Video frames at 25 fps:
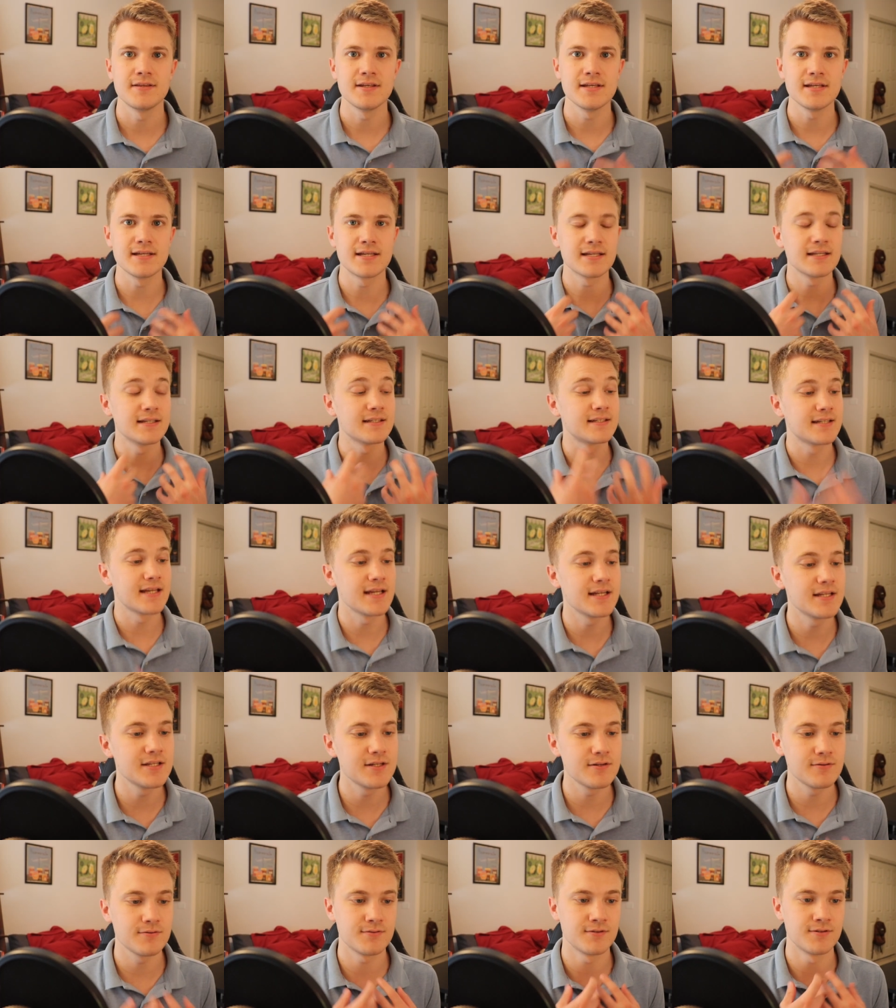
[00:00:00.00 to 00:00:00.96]
The
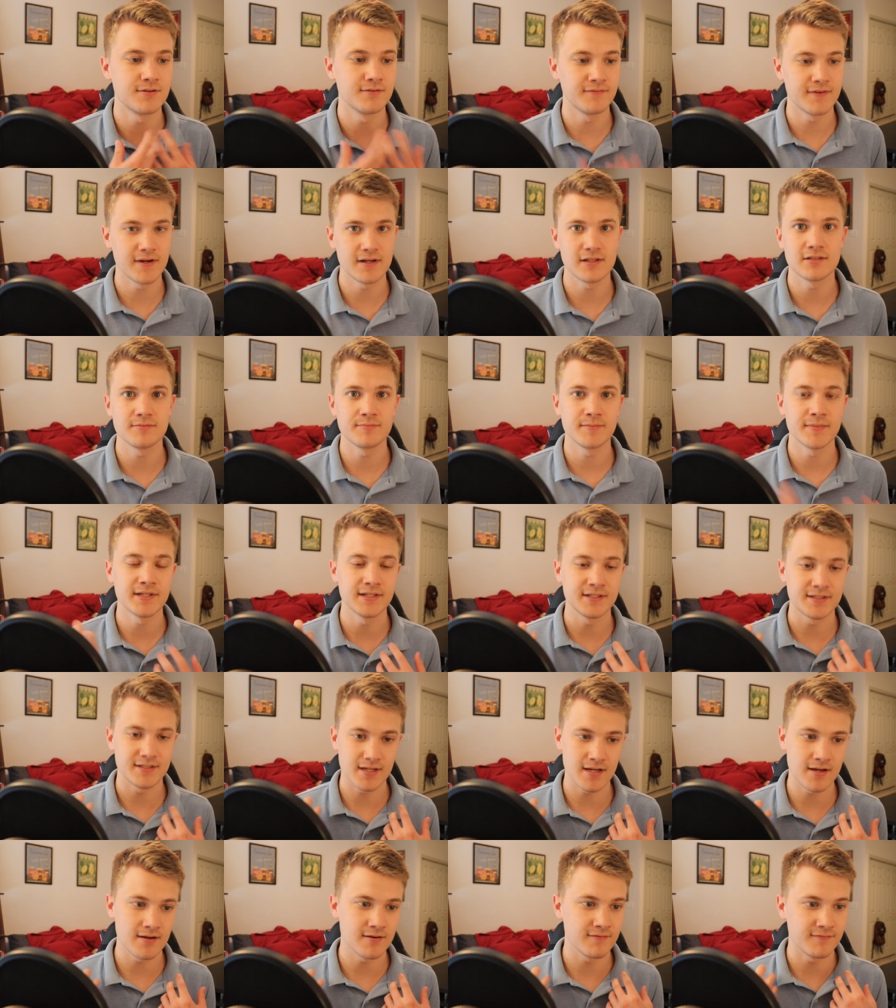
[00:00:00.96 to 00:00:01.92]
continued development
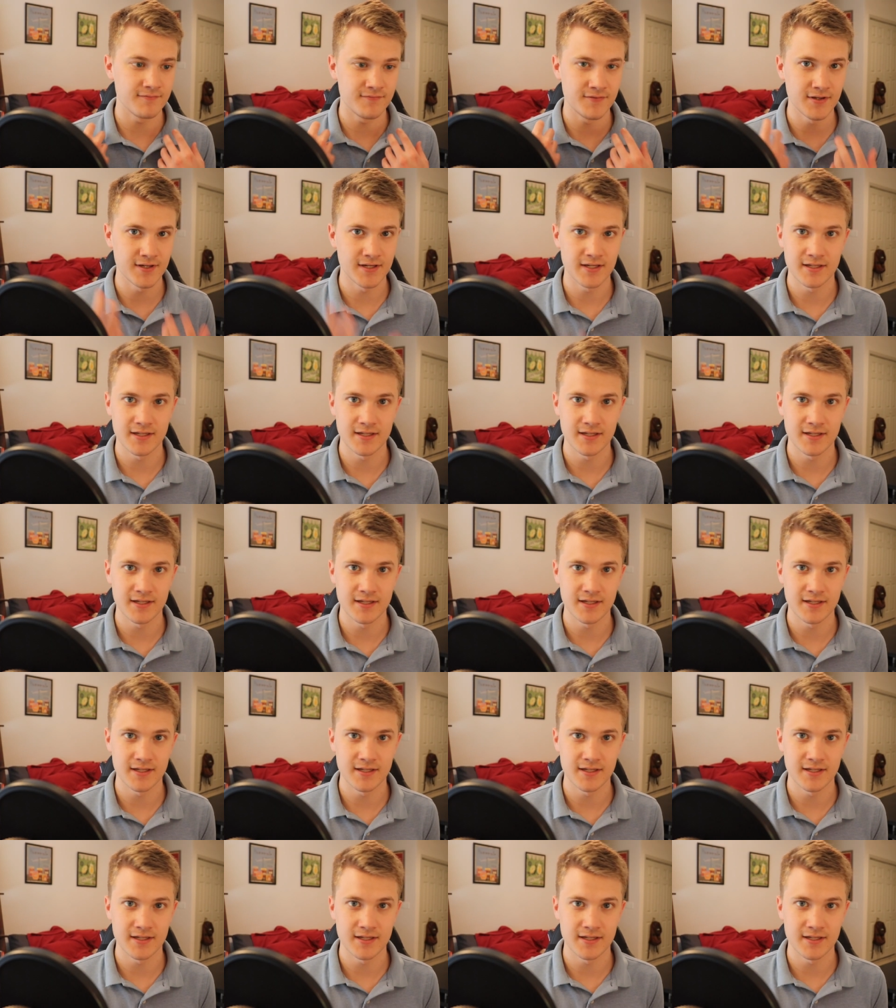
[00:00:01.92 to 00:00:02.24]
of the